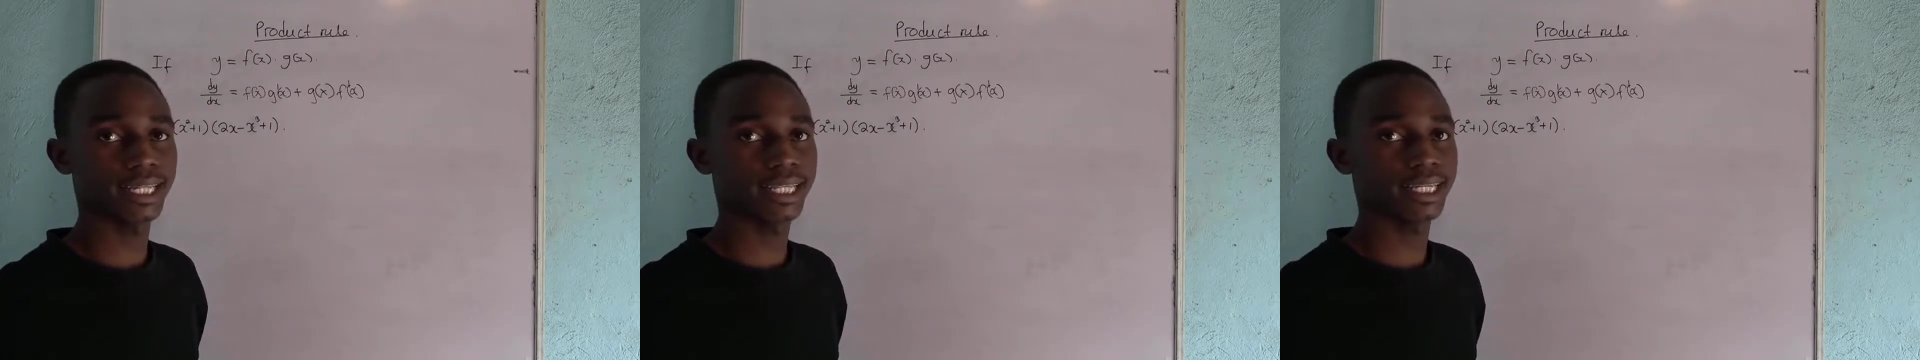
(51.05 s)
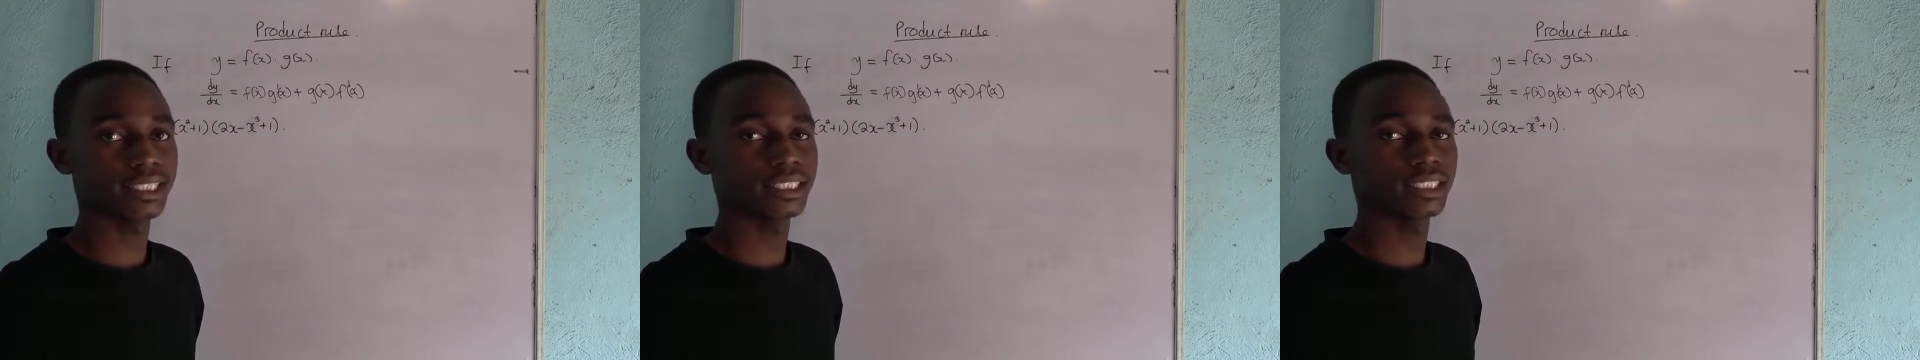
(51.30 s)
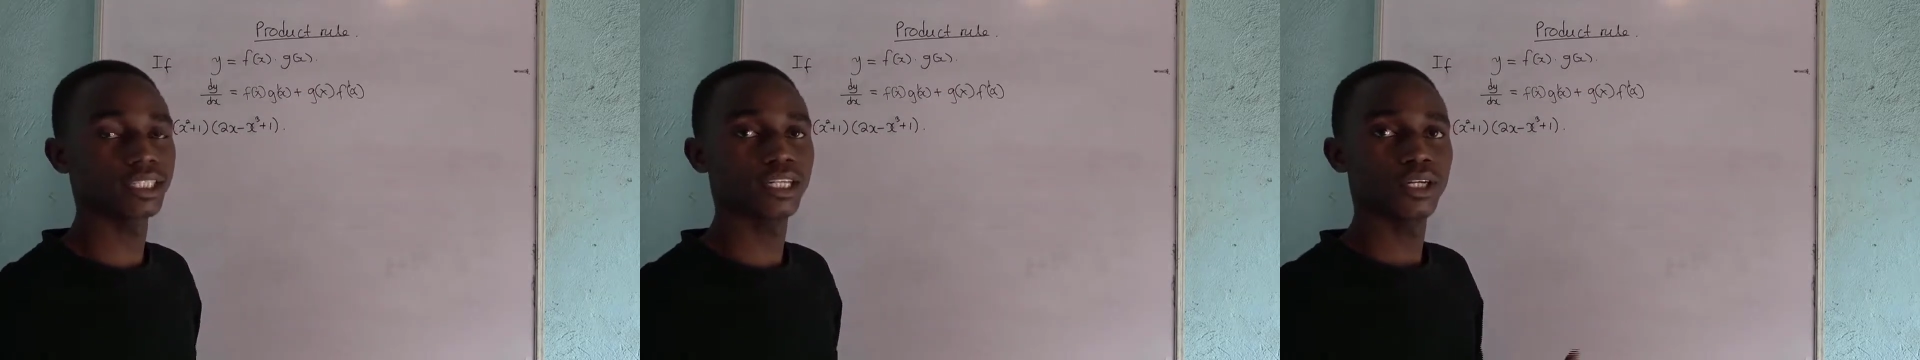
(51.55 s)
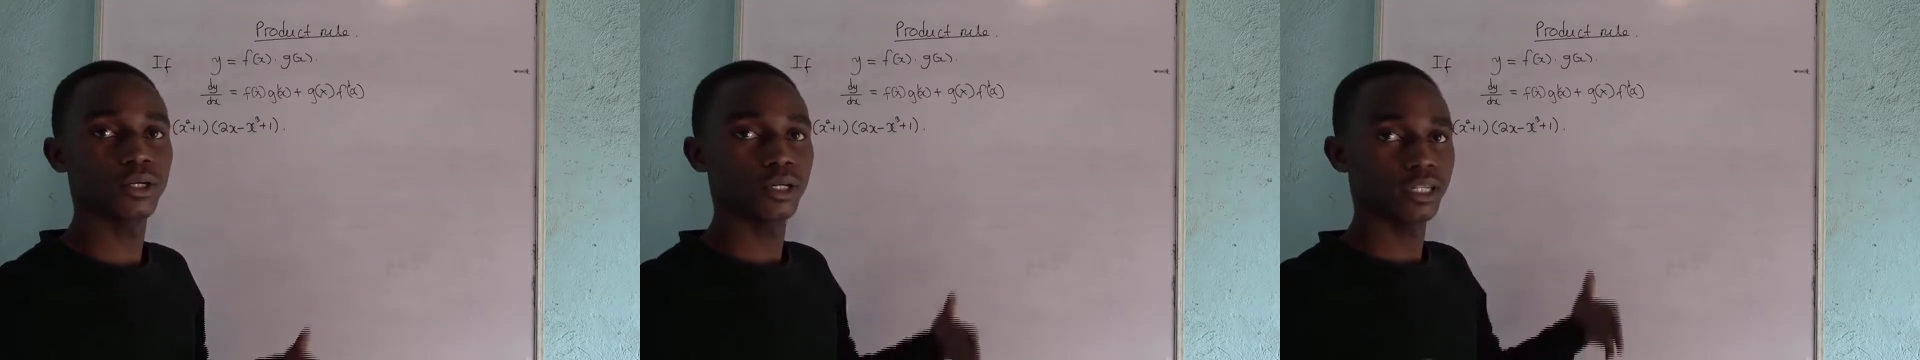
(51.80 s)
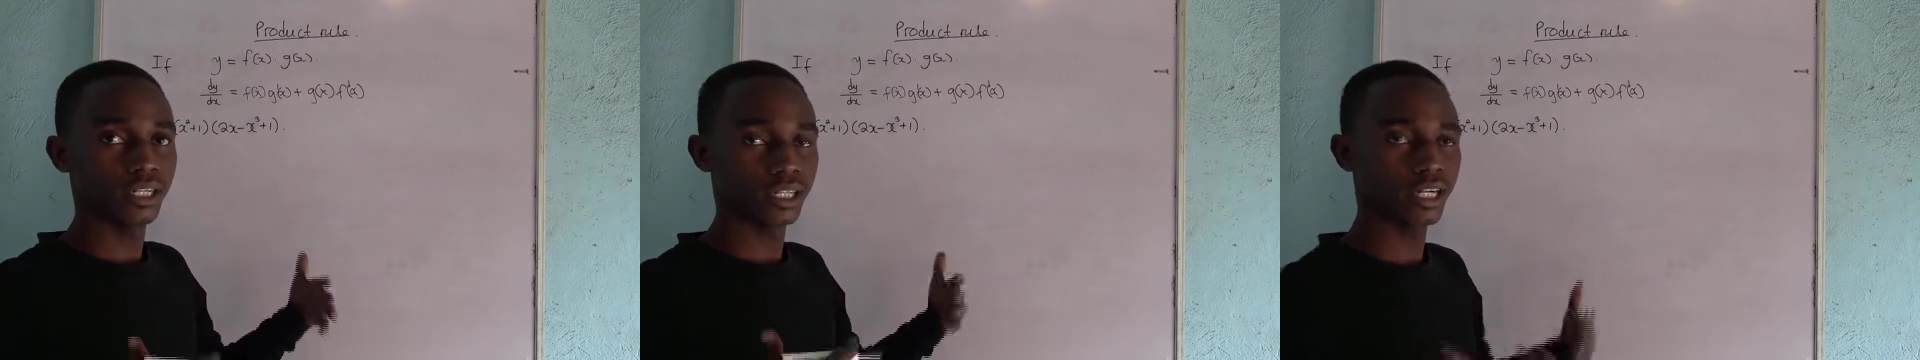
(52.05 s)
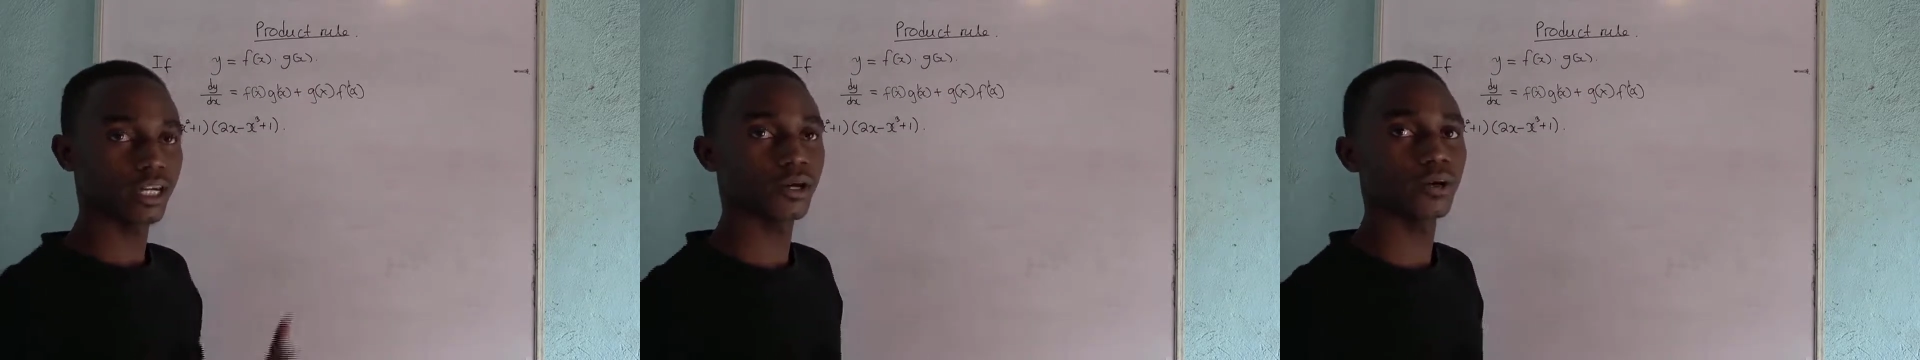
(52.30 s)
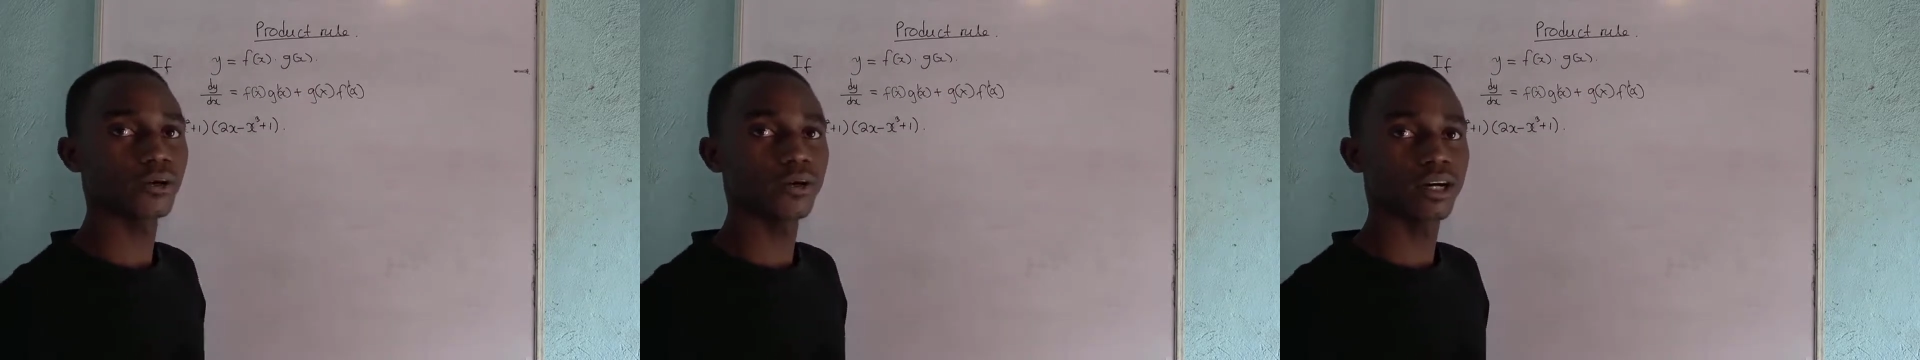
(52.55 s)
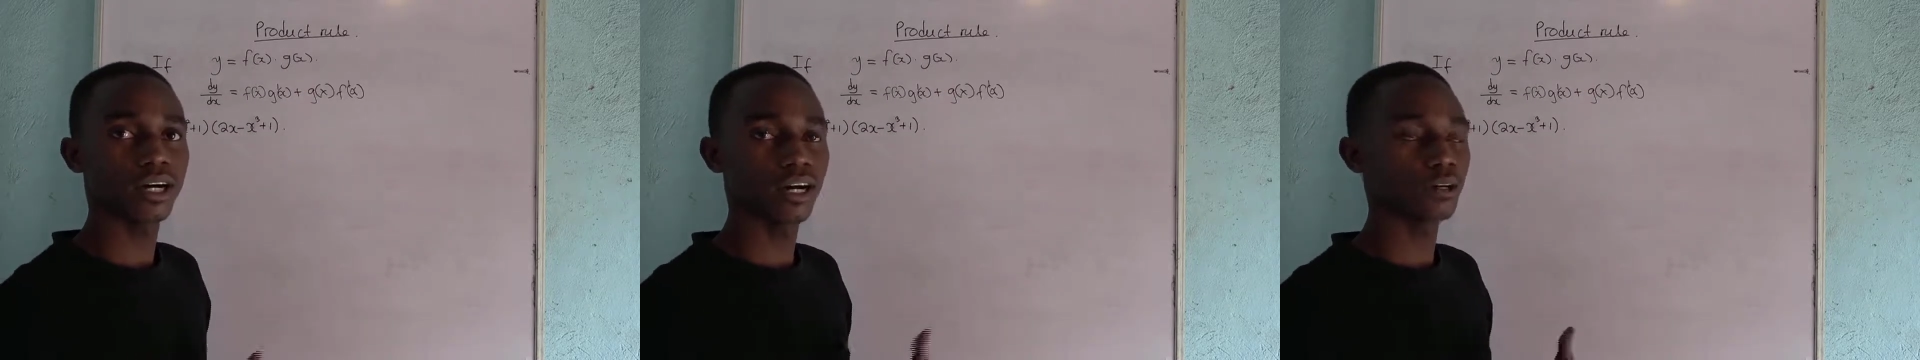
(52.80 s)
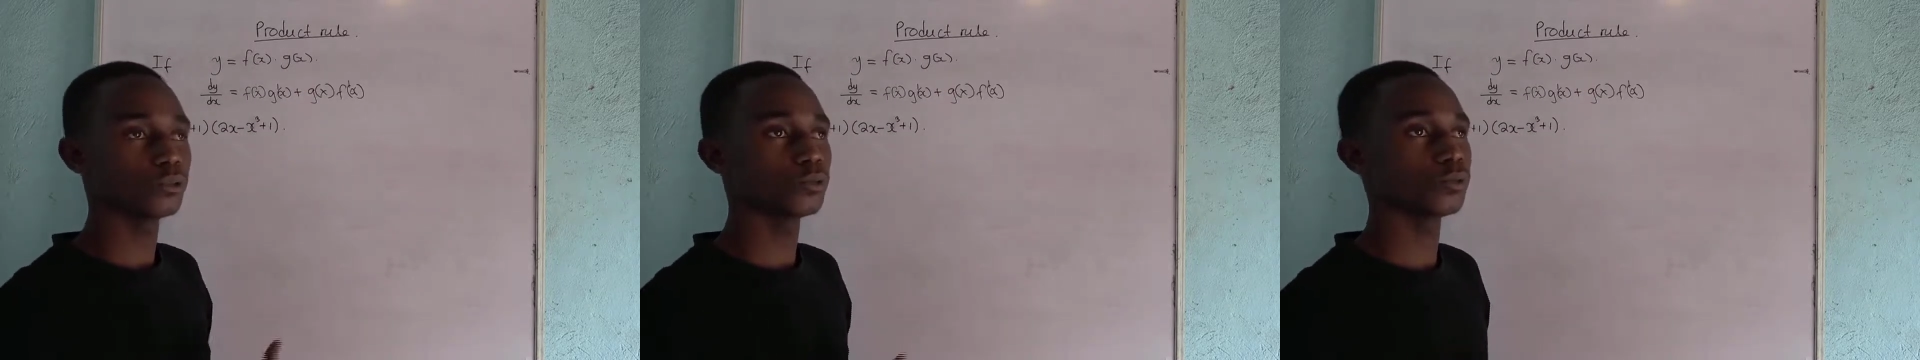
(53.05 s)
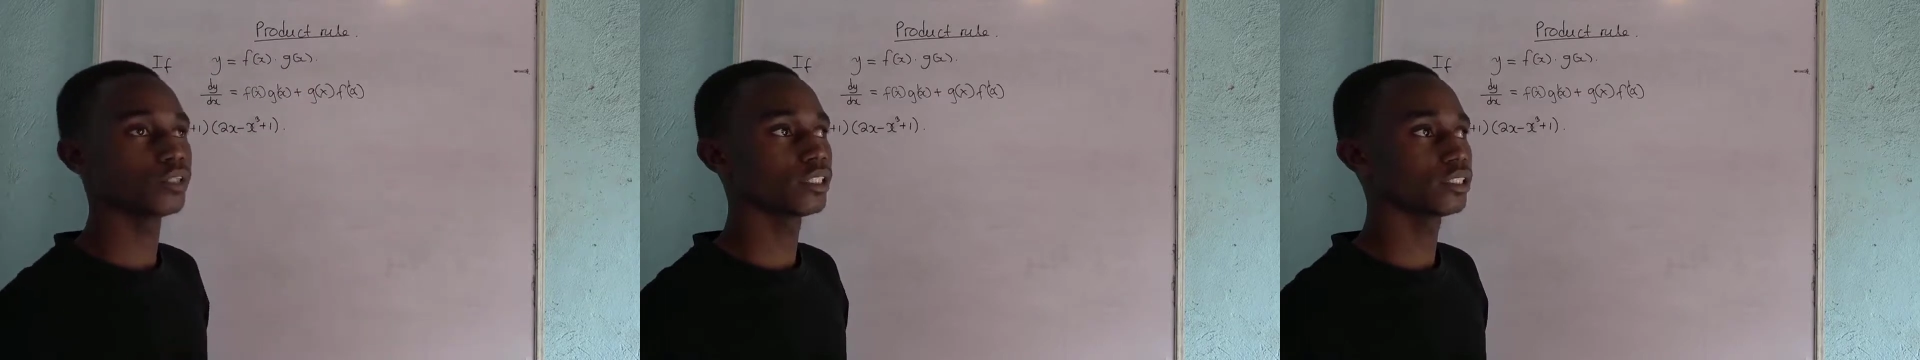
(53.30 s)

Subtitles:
that, now how are we